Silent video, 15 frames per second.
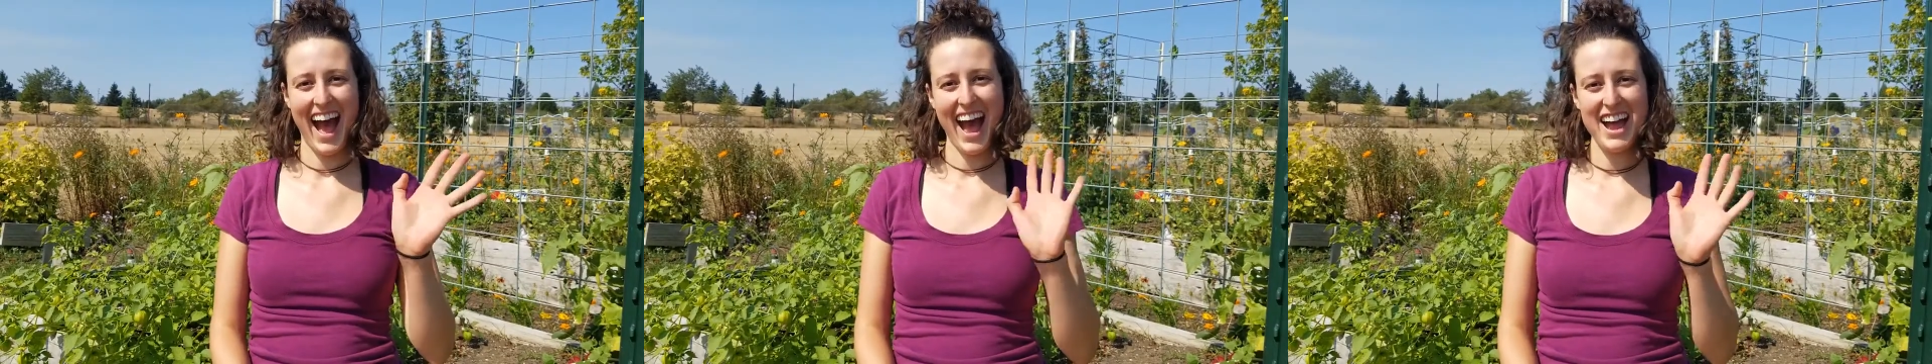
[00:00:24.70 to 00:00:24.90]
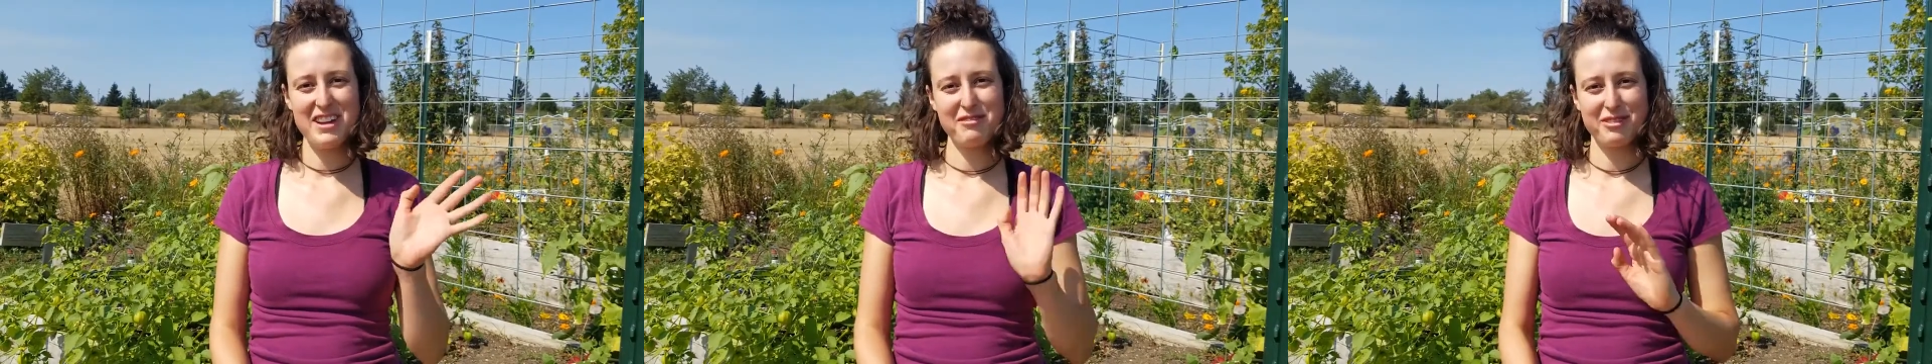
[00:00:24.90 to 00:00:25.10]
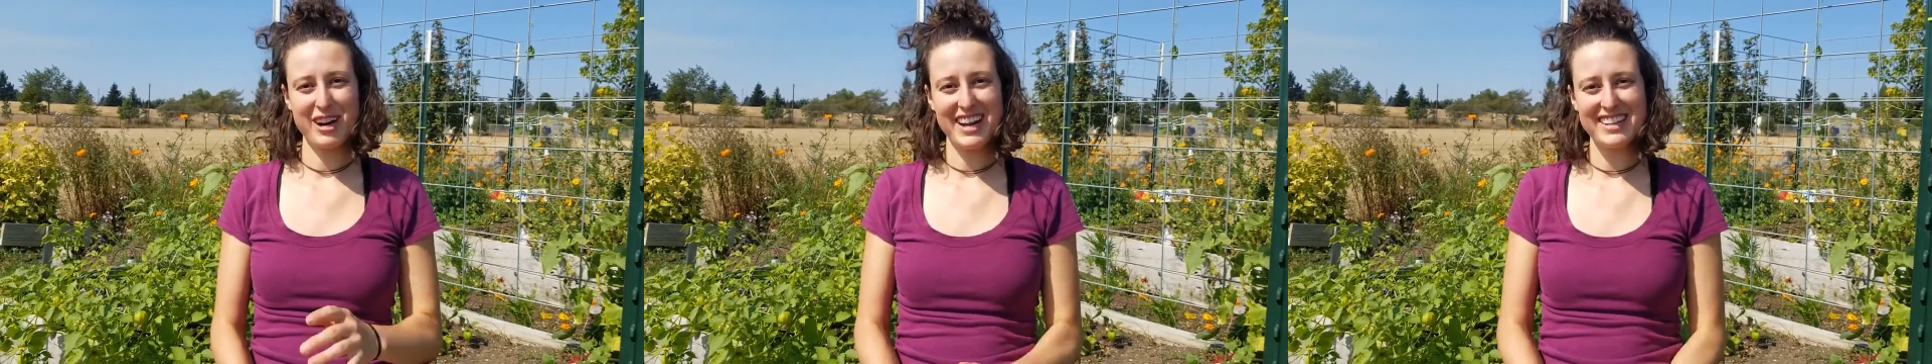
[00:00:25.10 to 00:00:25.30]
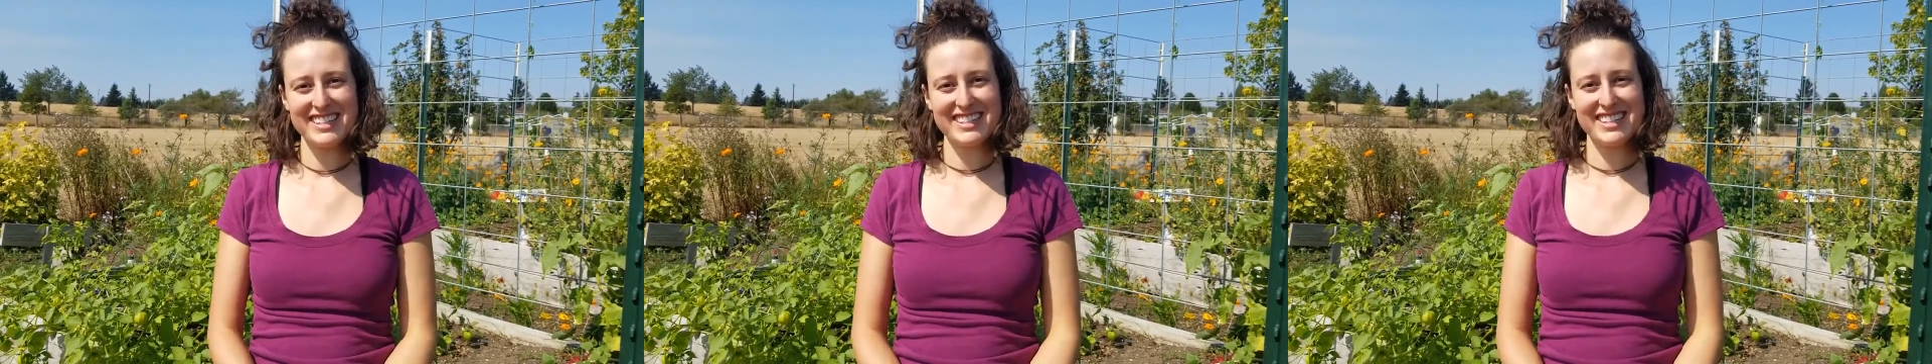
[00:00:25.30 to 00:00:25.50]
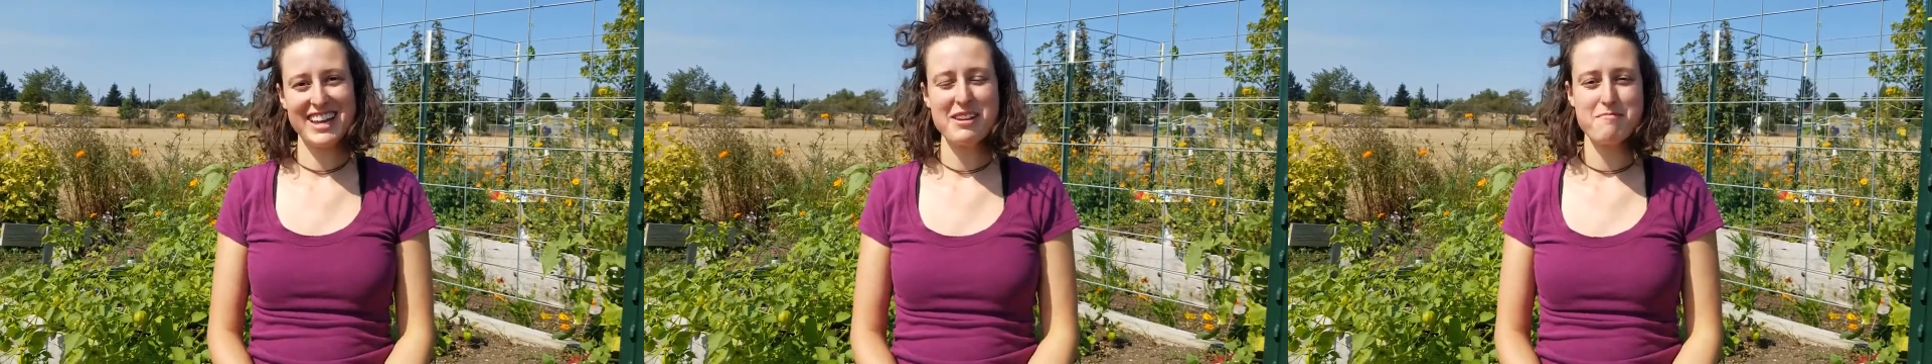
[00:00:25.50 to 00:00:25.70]
Hi friends,
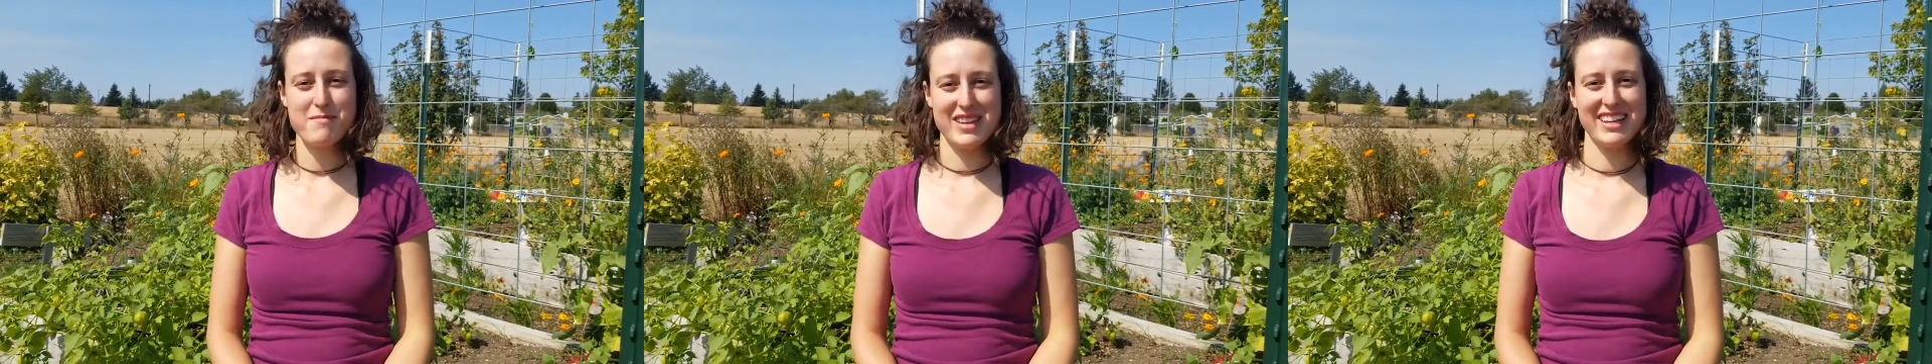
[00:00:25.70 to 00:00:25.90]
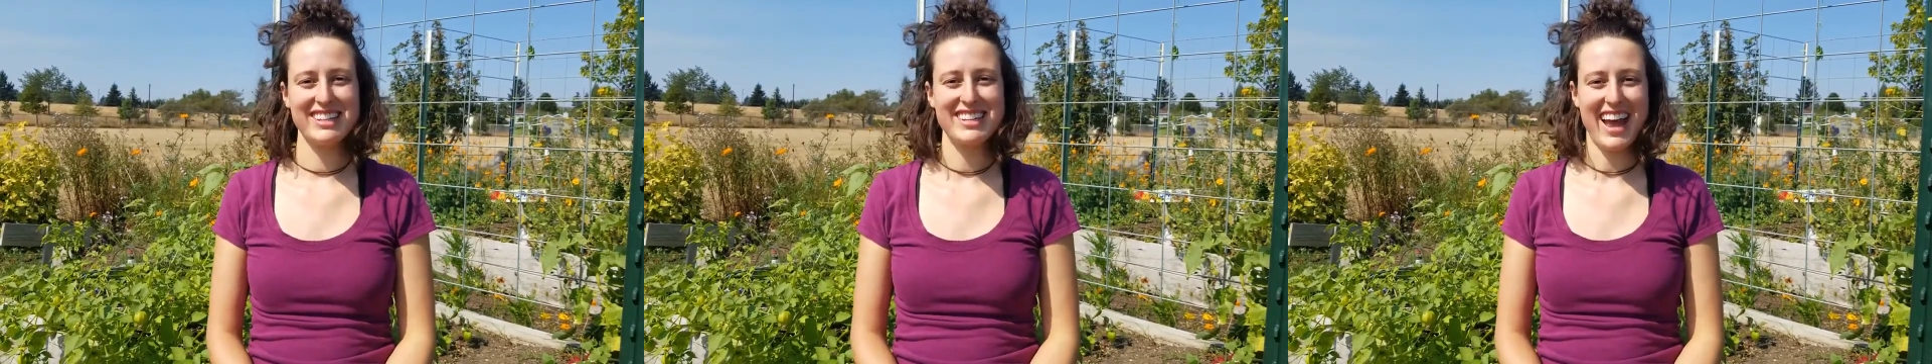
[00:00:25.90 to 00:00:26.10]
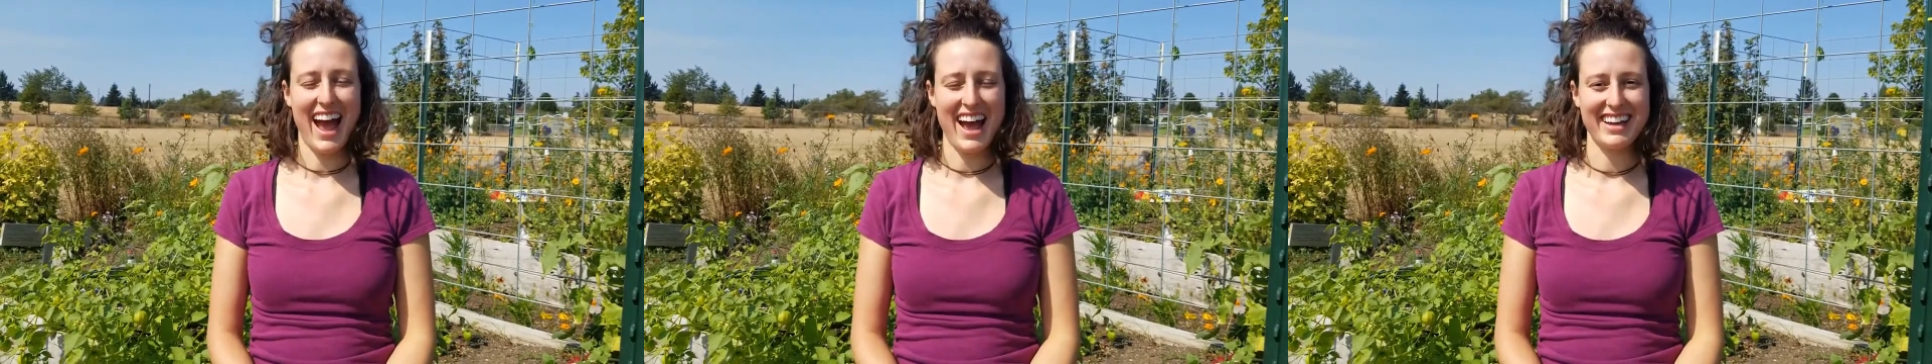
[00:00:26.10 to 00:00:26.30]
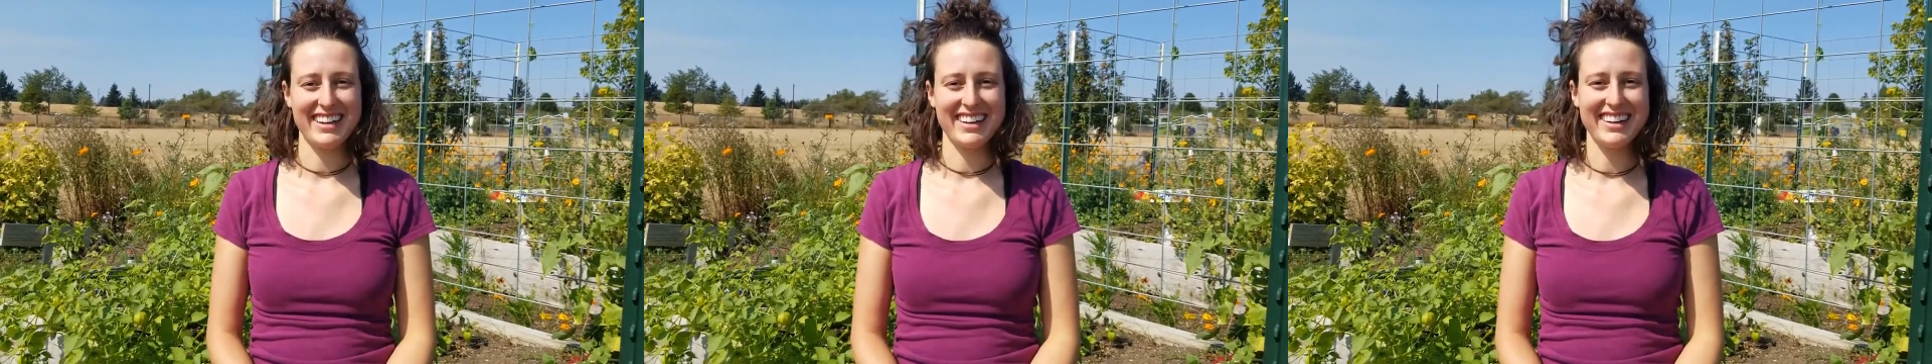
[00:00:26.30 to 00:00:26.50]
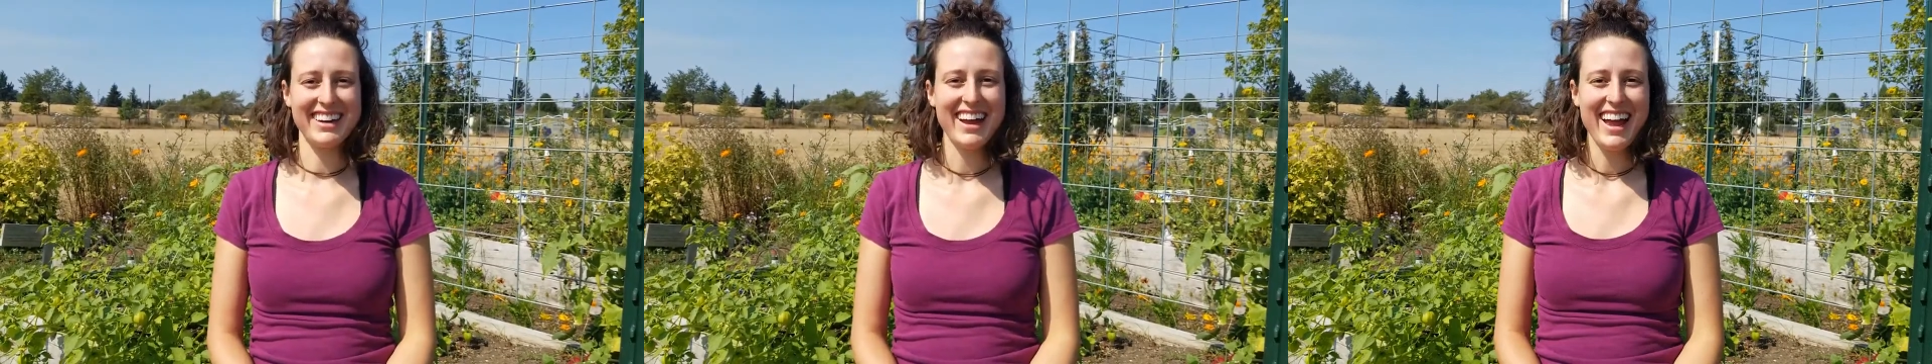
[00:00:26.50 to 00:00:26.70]
Miss Cat
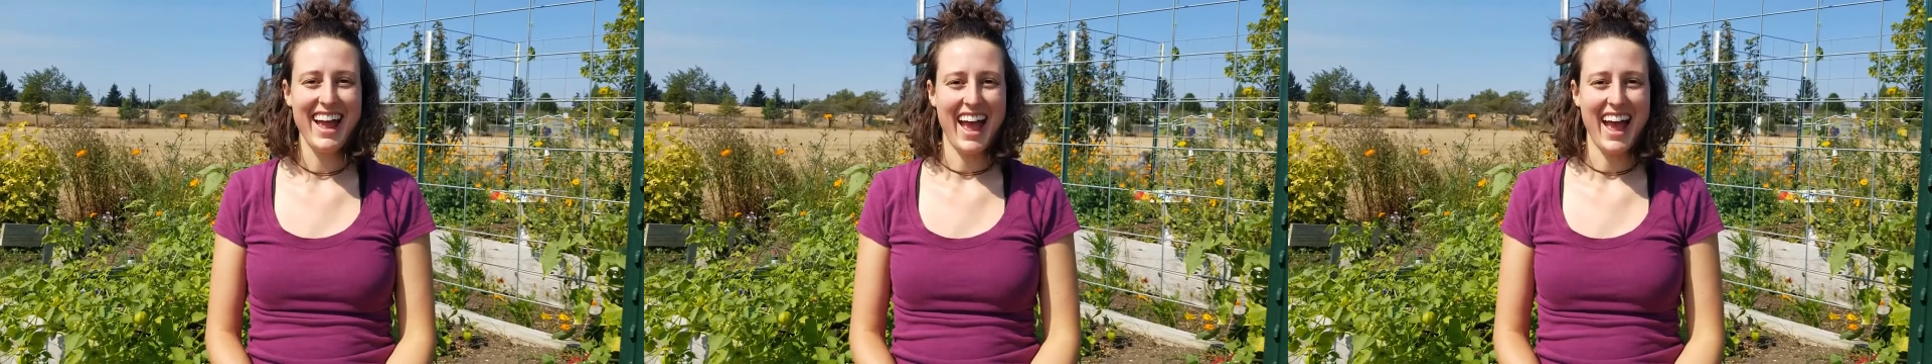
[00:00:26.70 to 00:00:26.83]
here,